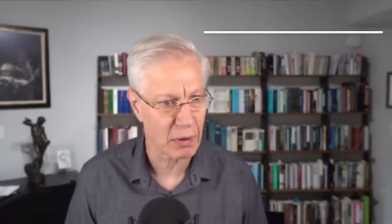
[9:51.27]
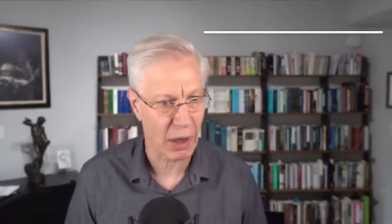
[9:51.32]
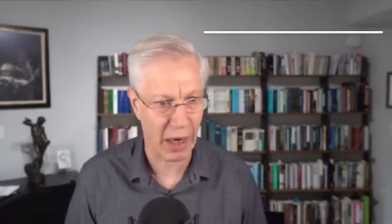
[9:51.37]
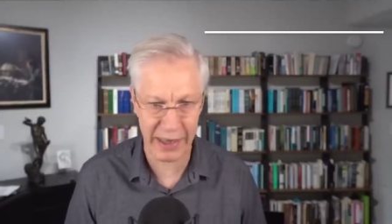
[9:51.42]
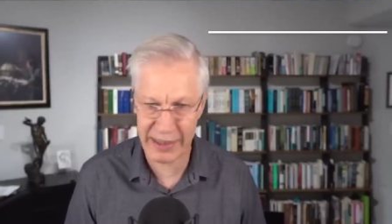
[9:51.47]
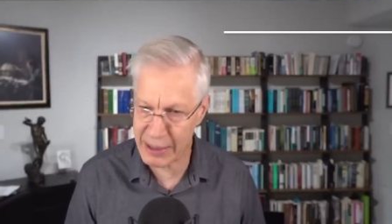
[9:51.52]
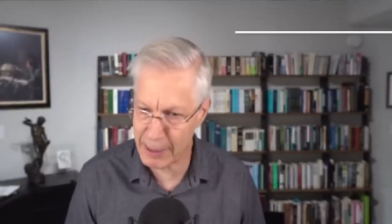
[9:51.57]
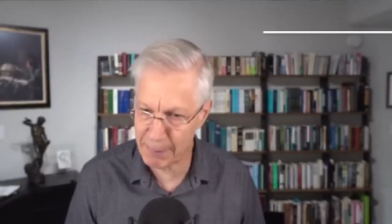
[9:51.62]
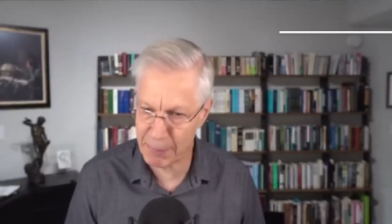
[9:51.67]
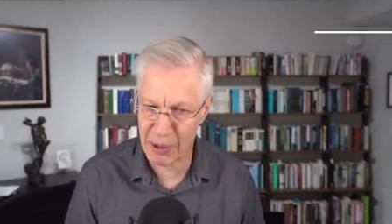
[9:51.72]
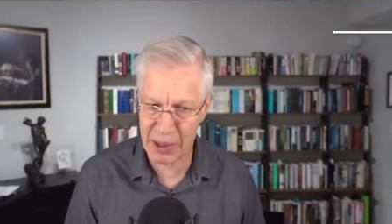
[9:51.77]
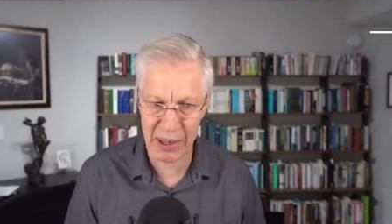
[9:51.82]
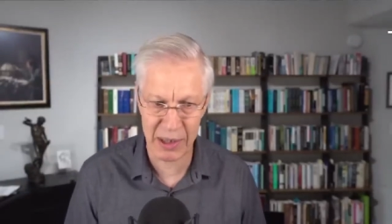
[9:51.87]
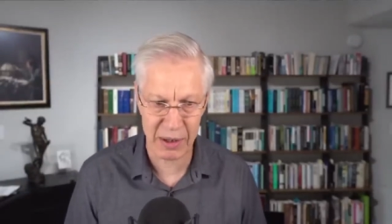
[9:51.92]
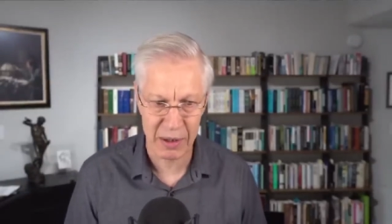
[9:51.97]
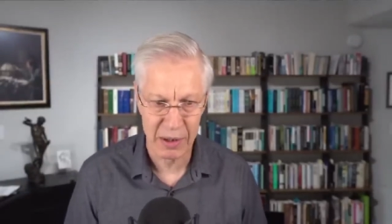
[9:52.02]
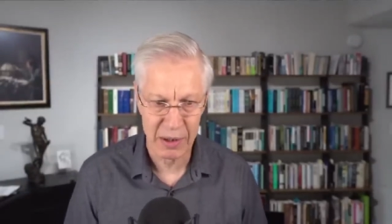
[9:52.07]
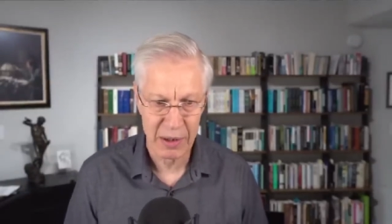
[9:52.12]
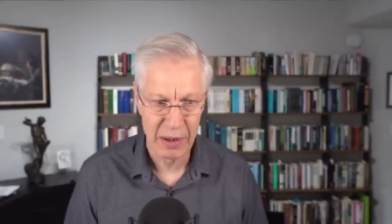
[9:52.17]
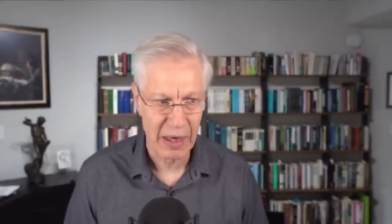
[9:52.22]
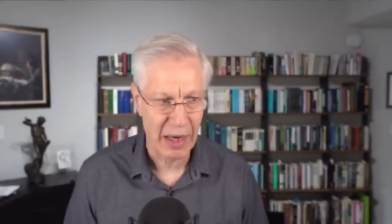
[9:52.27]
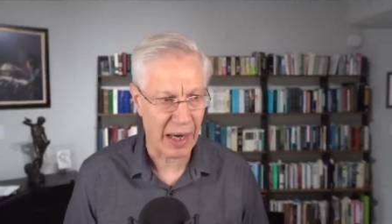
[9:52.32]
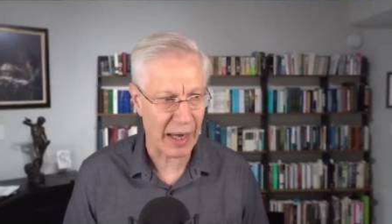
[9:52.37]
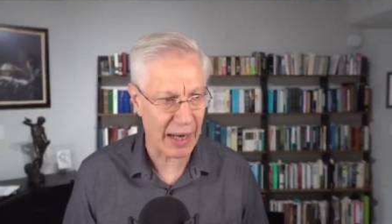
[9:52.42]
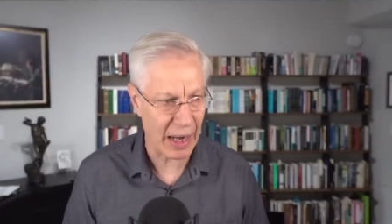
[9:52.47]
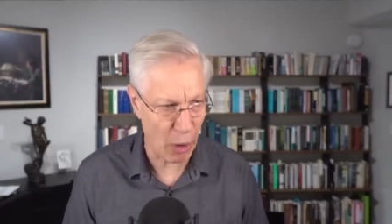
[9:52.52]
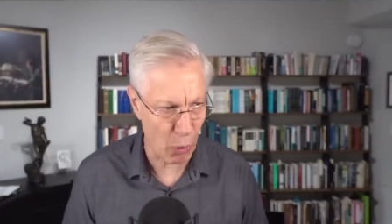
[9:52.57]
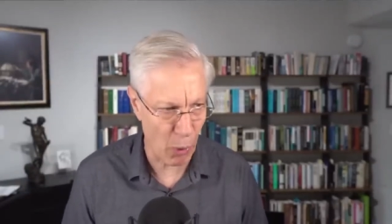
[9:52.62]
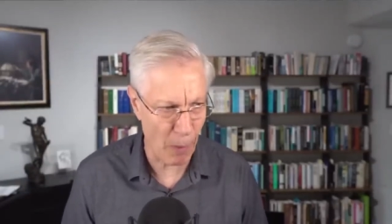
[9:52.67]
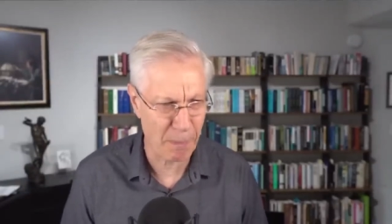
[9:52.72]
I keep reading it.
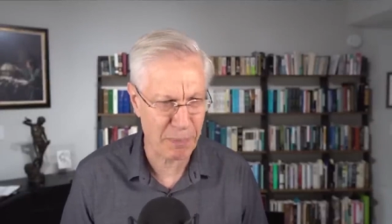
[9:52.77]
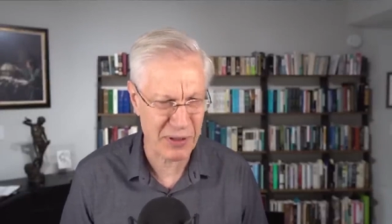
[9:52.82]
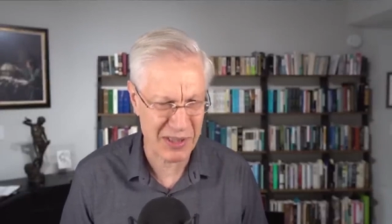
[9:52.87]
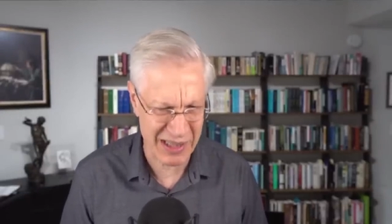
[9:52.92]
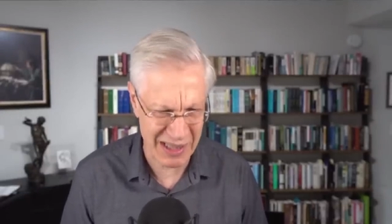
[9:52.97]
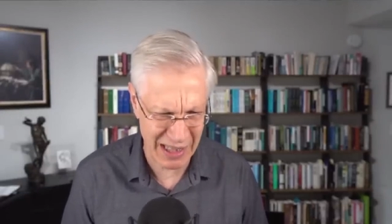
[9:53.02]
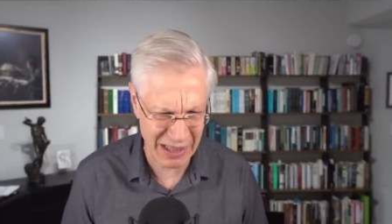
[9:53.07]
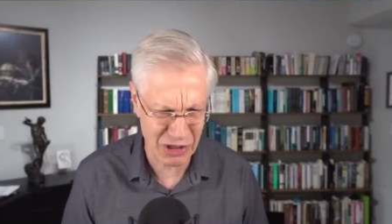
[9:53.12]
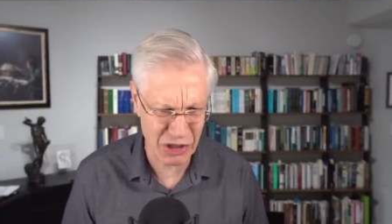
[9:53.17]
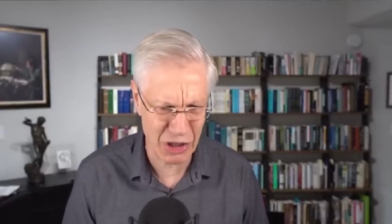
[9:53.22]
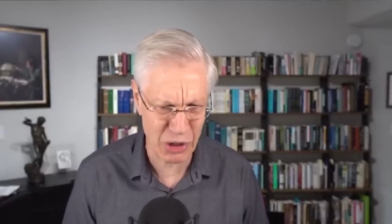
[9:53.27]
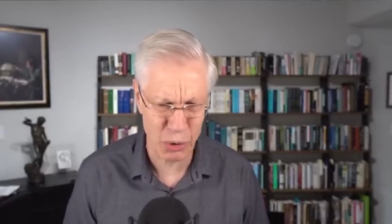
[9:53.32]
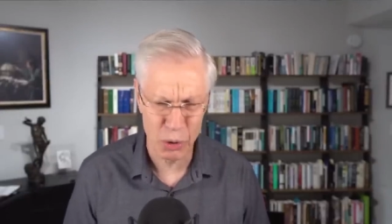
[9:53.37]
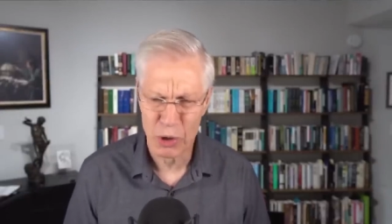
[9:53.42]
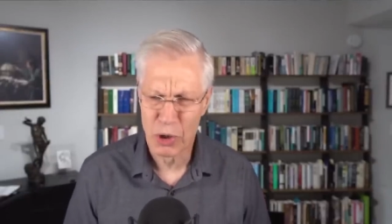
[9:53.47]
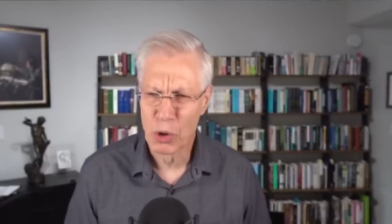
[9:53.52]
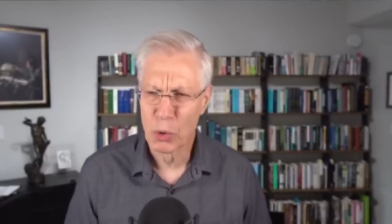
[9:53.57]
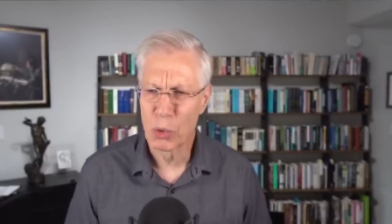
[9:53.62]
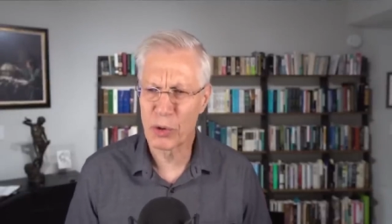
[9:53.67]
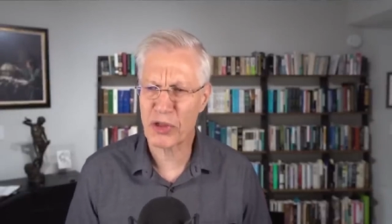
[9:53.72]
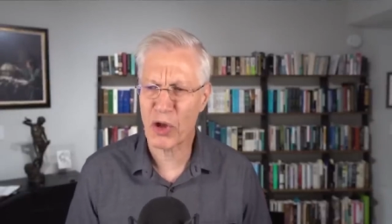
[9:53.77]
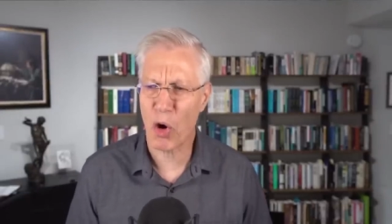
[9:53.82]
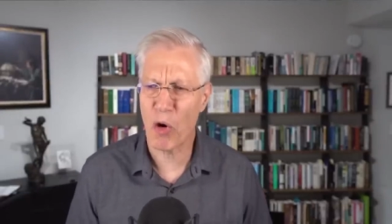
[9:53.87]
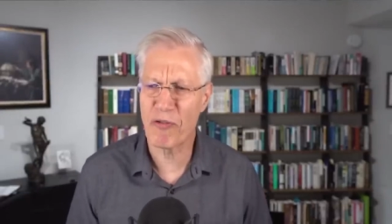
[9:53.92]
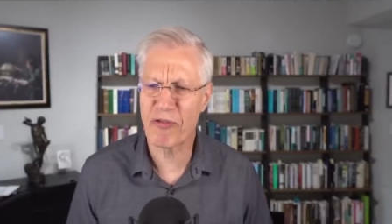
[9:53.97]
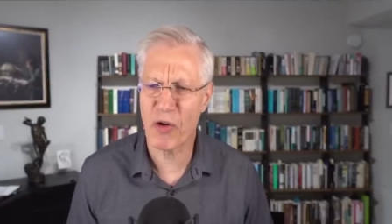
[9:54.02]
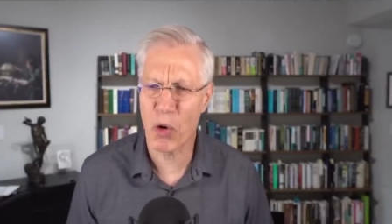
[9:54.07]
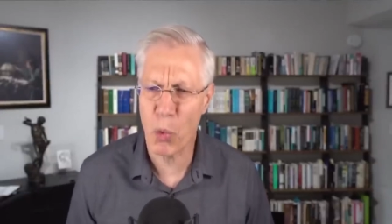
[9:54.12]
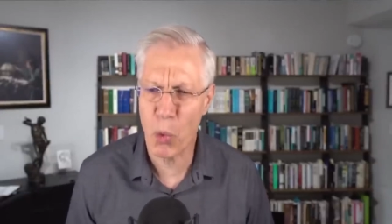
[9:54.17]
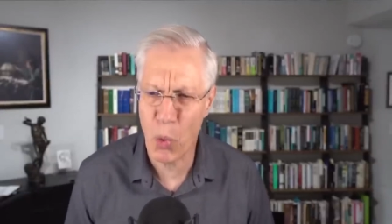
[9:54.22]
And I will present you with
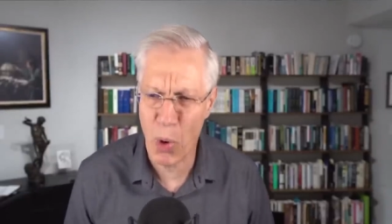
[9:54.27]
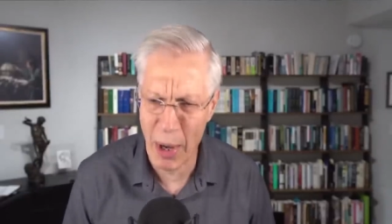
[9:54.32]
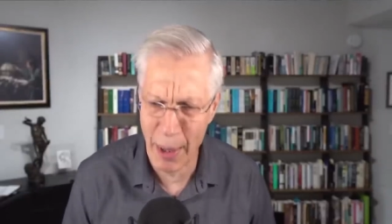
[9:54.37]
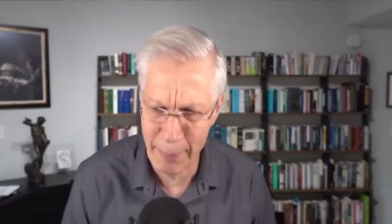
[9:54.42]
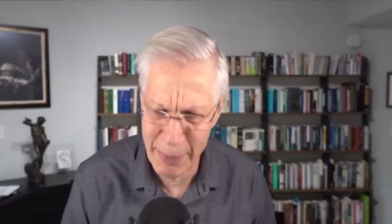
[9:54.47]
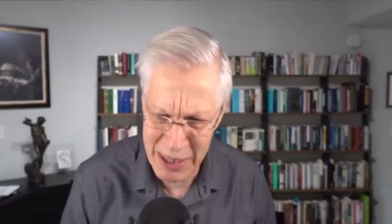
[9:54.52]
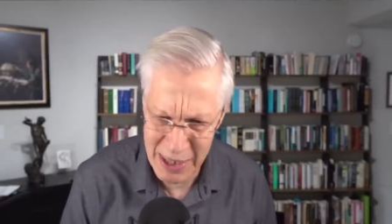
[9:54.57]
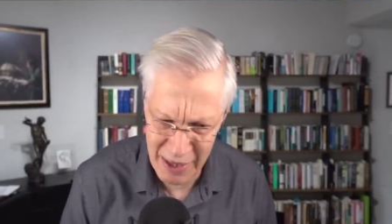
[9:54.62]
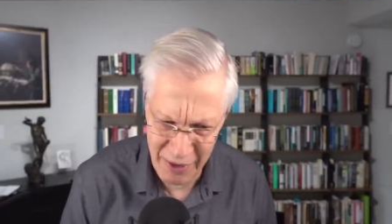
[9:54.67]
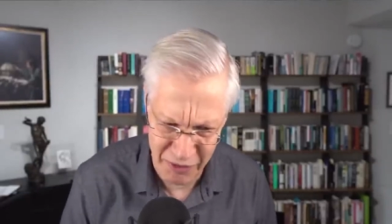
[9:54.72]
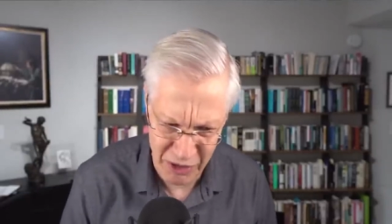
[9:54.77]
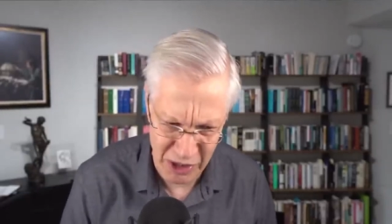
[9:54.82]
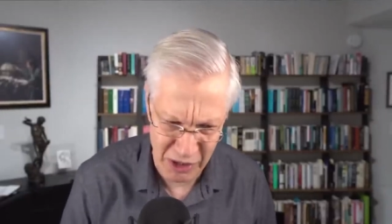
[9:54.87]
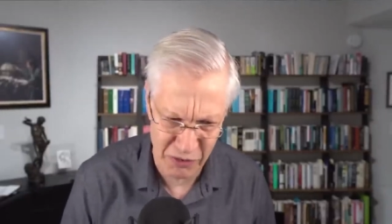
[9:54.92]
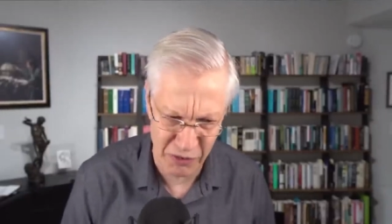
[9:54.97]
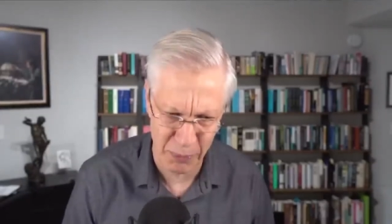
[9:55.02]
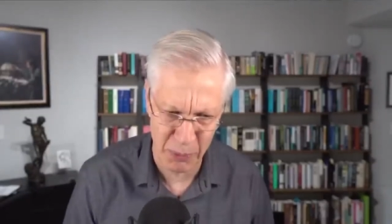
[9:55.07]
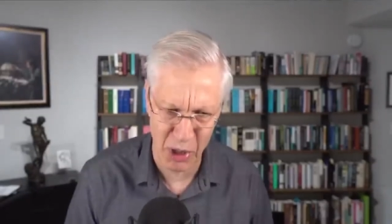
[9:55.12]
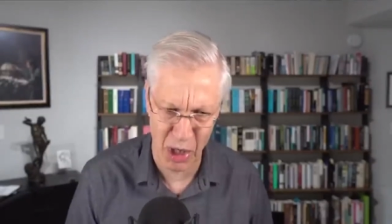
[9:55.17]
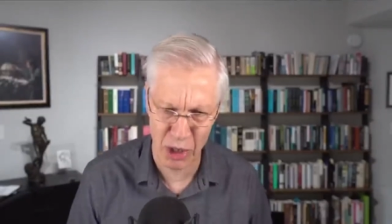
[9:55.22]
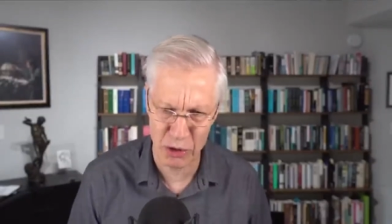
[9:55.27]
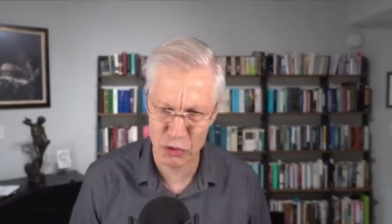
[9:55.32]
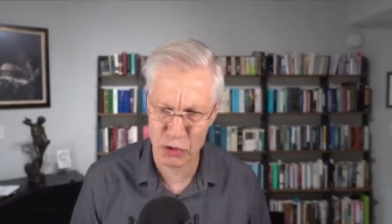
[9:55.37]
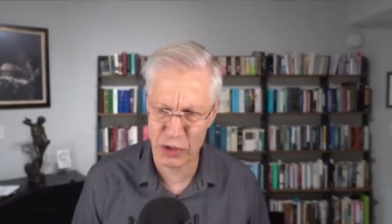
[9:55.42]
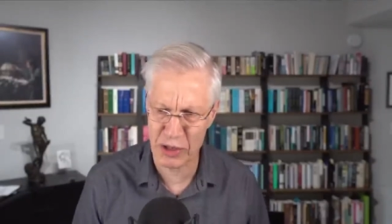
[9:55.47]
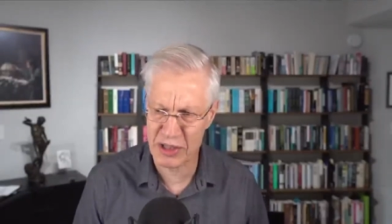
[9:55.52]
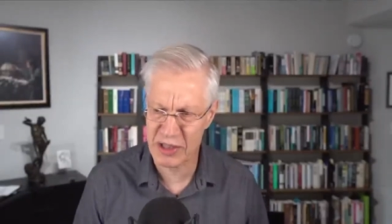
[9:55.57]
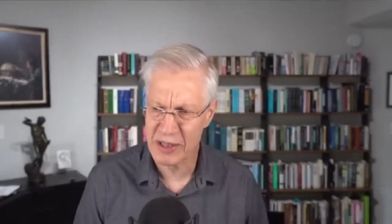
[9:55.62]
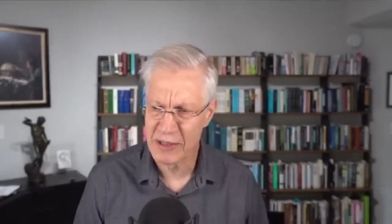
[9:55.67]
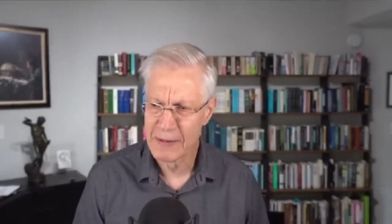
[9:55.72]
overwhelming evidence from
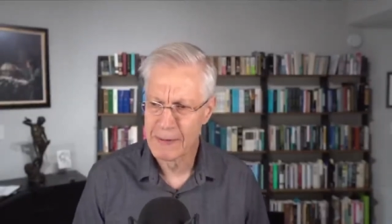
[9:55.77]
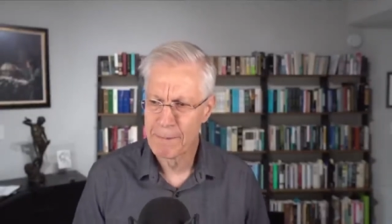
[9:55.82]
countries